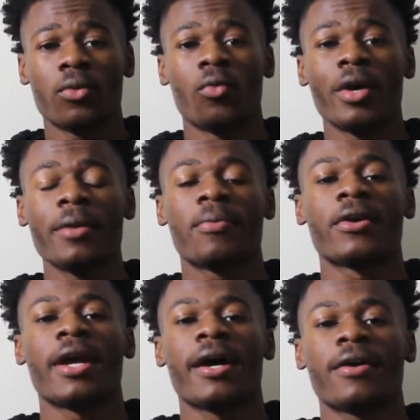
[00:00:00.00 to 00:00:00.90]
with
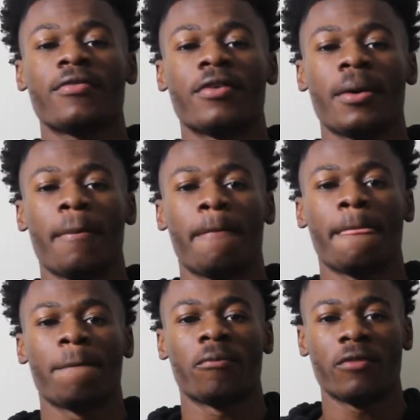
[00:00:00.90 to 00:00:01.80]
pornography
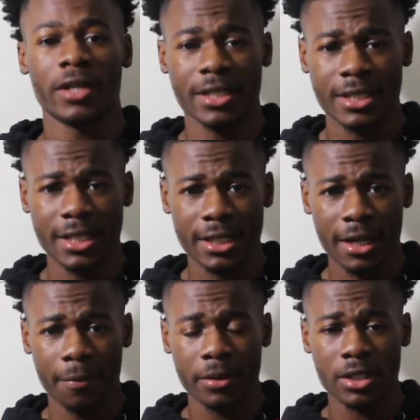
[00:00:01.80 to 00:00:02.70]
for this 6th
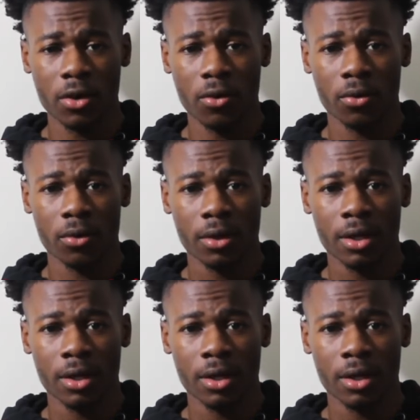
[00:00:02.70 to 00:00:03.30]
episode.